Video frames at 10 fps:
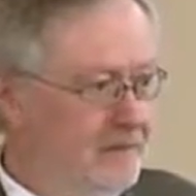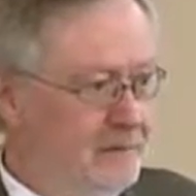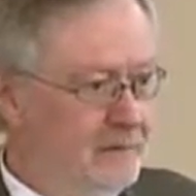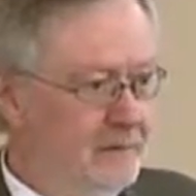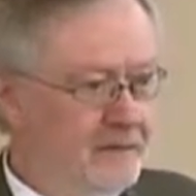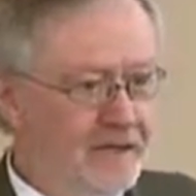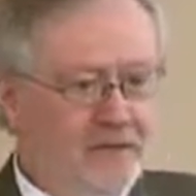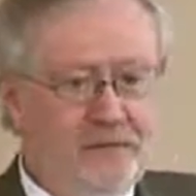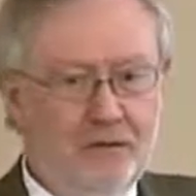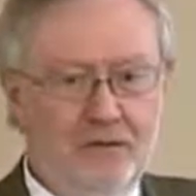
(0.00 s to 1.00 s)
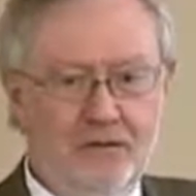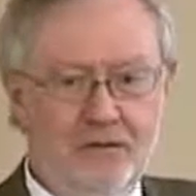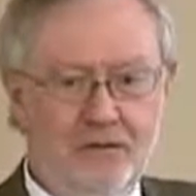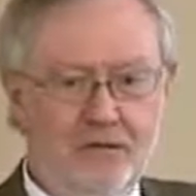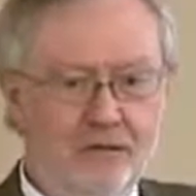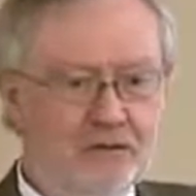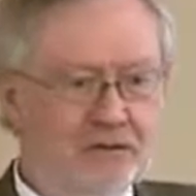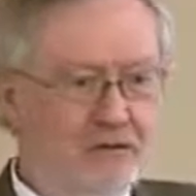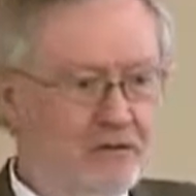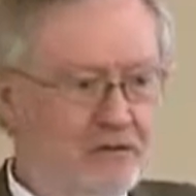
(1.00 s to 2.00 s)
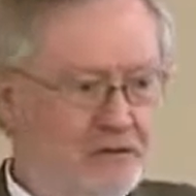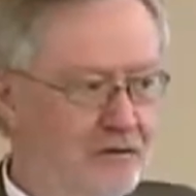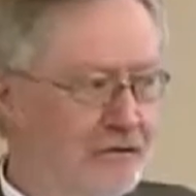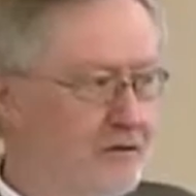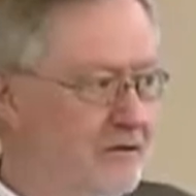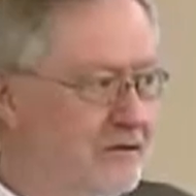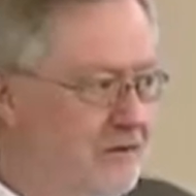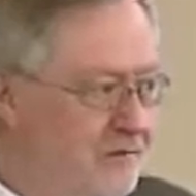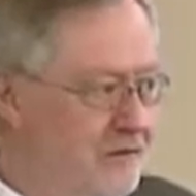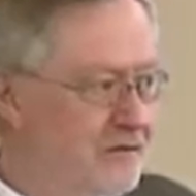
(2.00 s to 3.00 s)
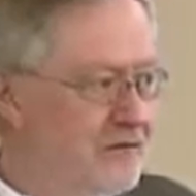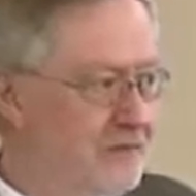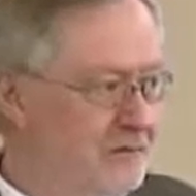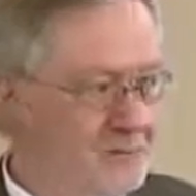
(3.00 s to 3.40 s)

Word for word: But as I viewed our job was to make sure there was a sufficient